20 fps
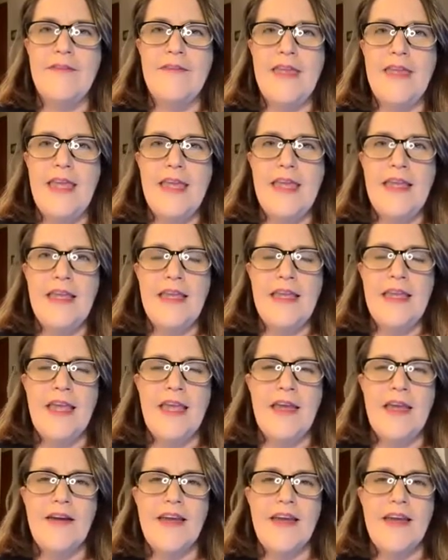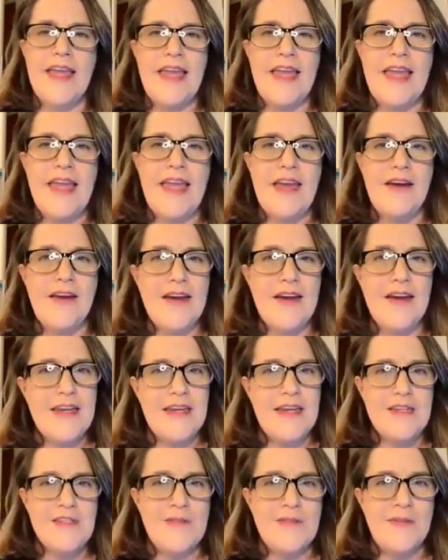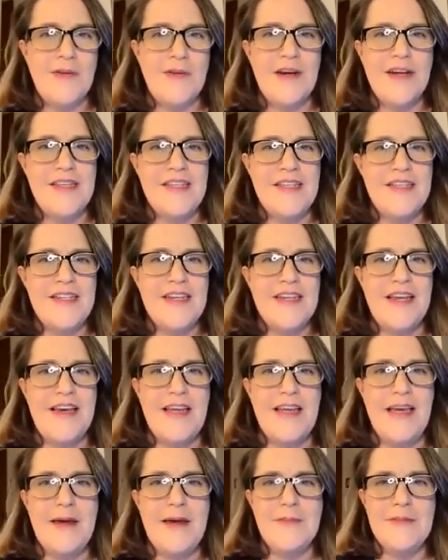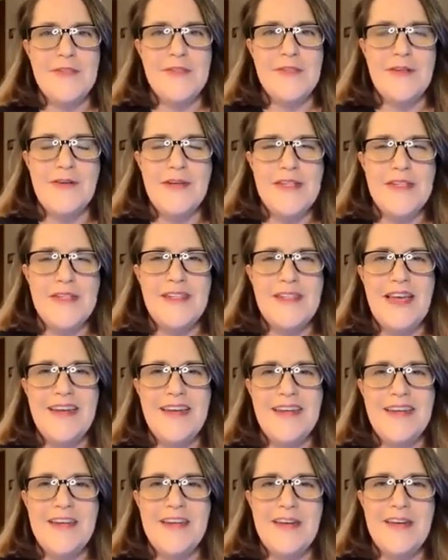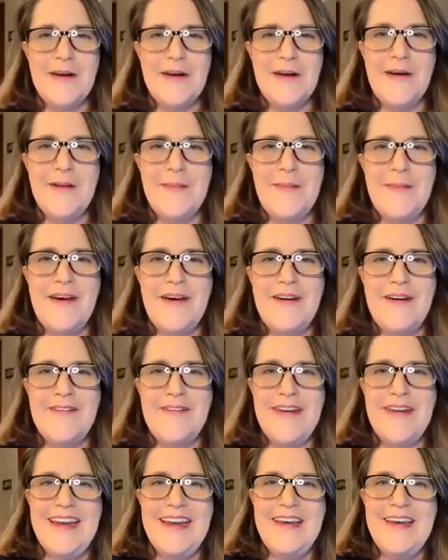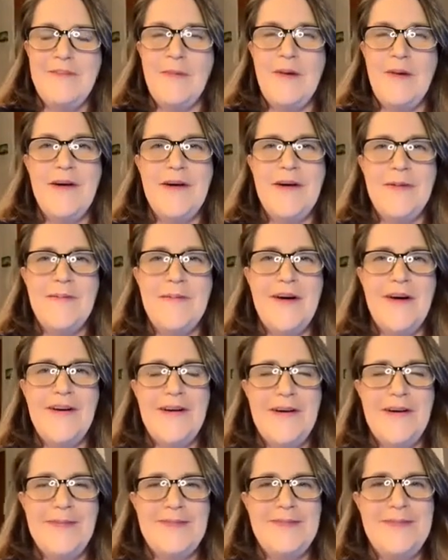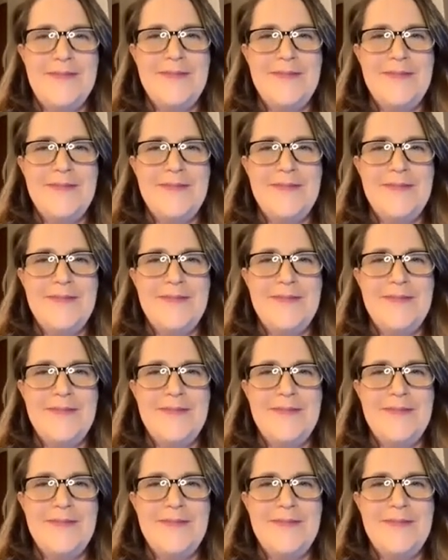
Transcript: vegan Kare dish for us tonight. I'm so excited to hear all about it, Reina. Welcome, welcome.